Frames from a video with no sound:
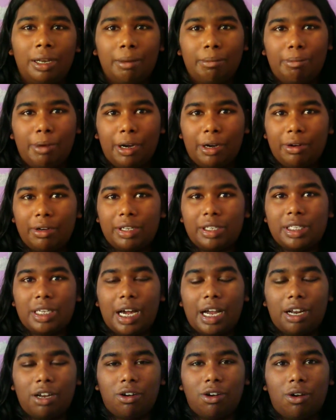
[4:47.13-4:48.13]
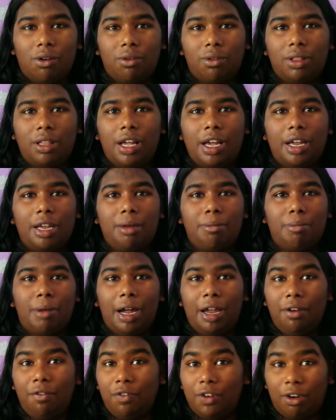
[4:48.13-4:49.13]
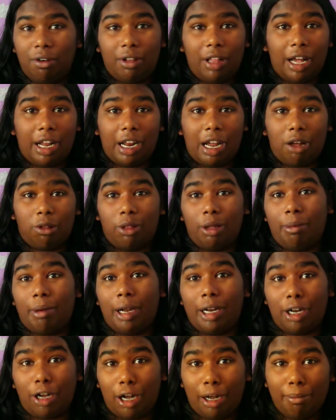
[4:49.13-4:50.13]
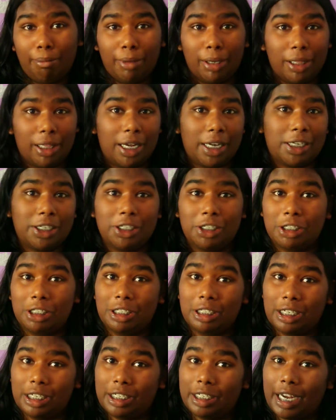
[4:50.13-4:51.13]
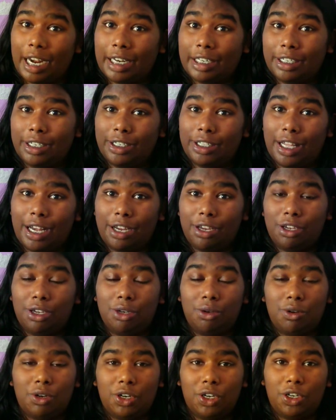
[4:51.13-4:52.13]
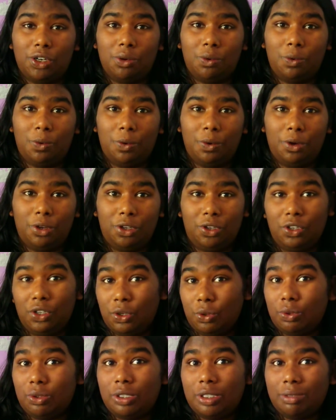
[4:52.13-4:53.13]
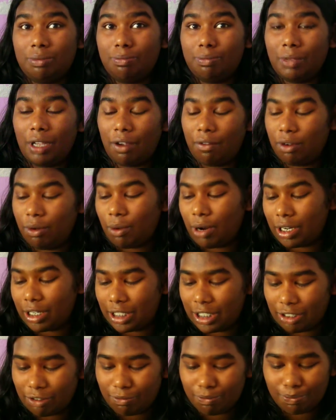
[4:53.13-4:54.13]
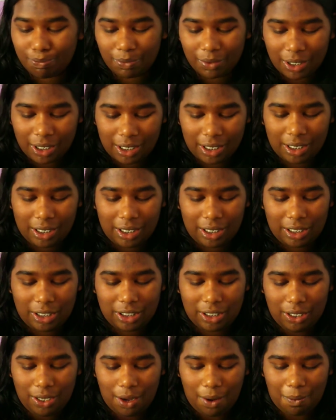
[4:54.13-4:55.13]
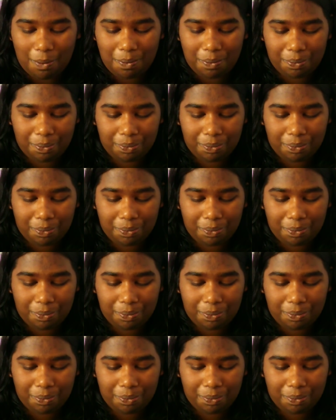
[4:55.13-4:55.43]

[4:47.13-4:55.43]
parents, I don't know, they might figure that out, they might not, but that's just a tactic that you could use if you wanted to. So,